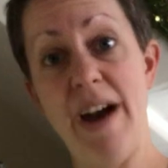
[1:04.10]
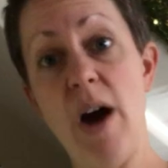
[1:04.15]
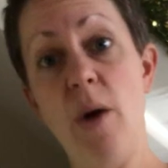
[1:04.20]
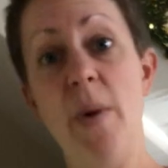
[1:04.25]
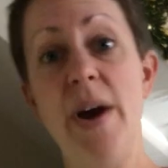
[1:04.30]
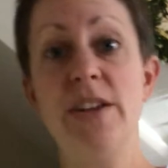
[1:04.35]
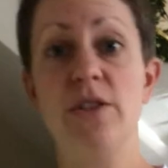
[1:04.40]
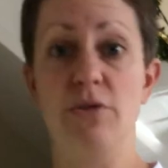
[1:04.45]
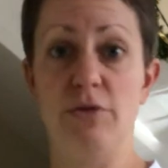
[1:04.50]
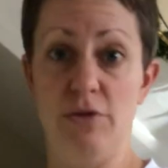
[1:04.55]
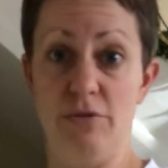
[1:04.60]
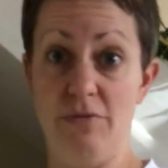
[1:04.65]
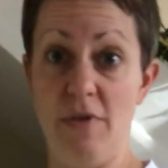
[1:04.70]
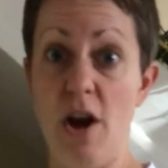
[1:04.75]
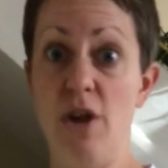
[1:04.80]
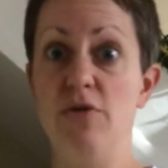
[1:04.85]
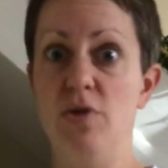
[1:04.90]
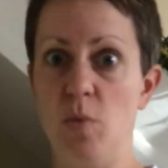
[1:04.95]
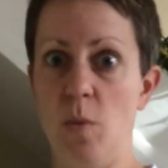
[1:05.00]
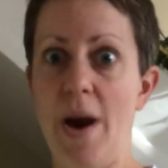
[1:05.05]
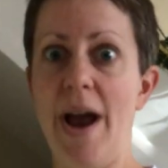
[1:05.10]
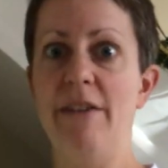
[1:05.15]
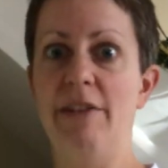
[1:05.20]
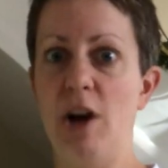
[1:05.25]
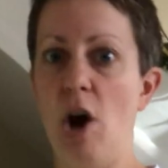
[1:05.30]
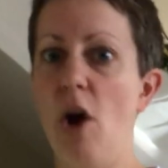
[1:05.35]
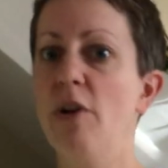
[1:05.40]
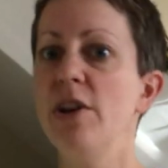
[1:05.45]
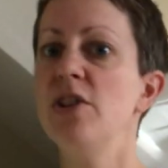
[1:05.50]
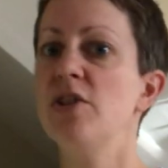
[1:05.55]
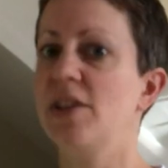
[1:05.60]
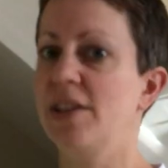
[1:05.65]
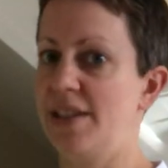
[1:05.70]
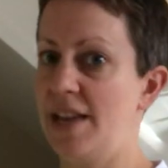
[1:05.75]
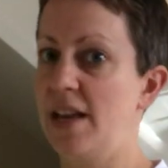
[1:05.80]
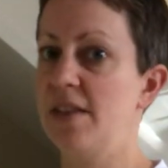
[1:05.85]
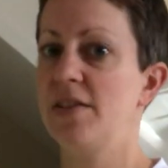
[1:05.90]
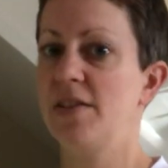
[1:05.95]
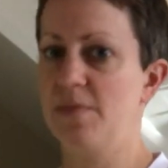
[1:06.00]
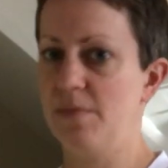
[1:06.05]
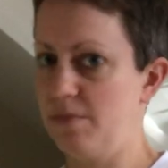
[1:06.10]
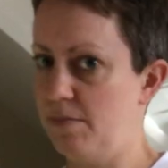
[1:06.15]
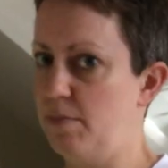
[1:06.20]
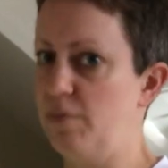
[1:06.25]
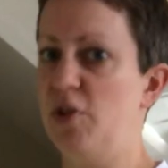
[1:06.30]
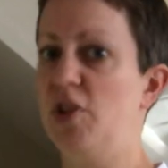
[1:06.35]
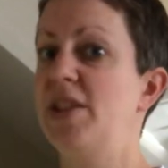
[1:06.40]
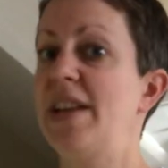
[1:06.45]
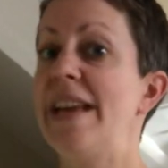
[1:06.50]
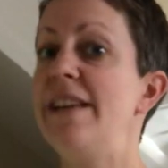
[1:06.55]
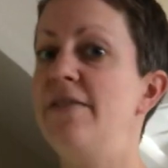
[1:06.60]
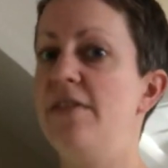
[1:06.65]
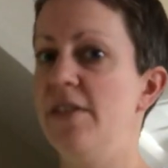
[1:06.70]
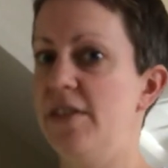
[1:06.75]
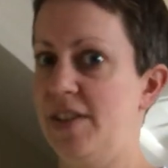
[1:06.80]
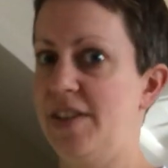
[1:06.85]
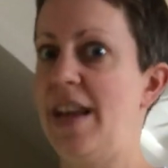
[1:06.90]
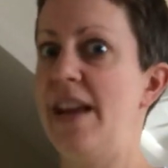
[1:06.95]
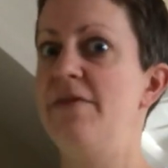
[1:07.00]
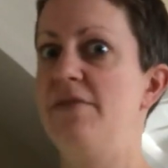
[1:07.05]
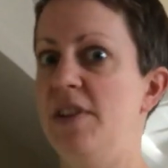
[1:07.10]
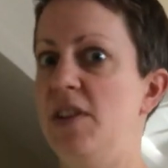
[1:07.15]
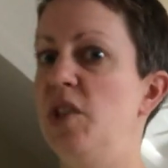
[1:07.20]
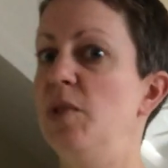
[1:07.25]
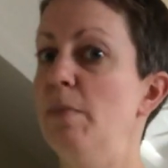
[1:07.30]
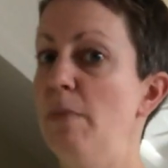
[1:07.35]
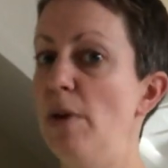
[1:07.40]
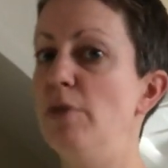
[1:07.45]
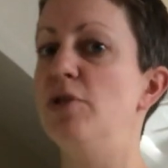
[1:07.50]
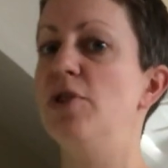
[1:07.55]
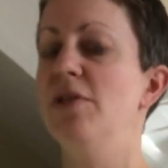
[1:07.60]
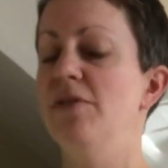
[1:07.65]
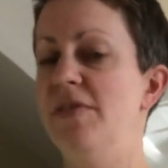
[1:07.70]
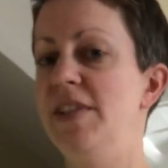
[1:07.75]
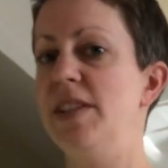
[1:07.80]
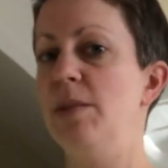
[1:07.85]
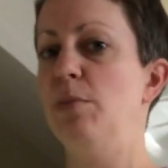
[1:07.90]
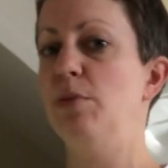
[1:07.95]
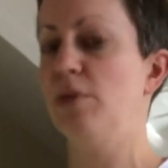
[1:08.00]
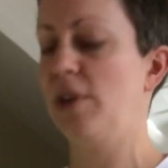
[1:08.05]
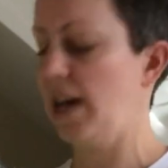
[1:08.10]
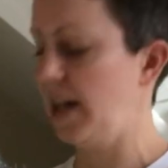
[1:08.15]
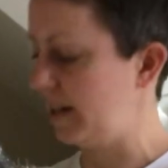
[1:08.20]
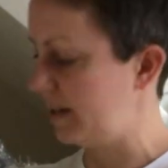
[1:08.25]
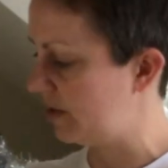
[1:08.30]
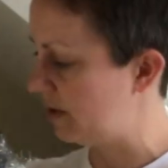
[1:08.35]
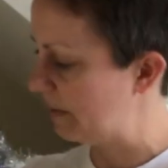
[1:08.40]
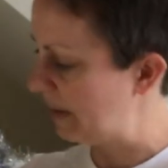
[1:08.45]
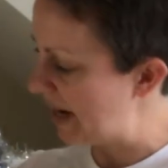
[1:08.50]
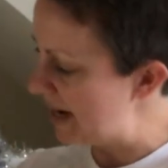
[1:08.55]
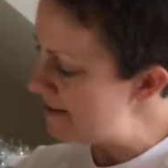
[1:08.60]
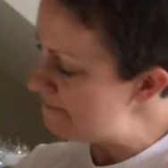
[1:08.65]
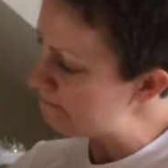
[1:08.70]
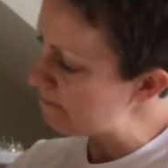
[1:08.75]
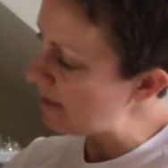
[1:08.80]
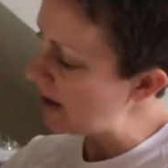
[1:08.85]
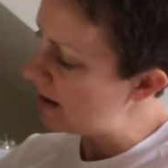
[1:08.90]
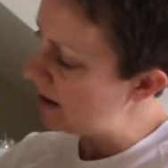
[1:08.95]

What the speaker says: railways or on the roads wearing orange, because that's the safest, most visible colour to be in.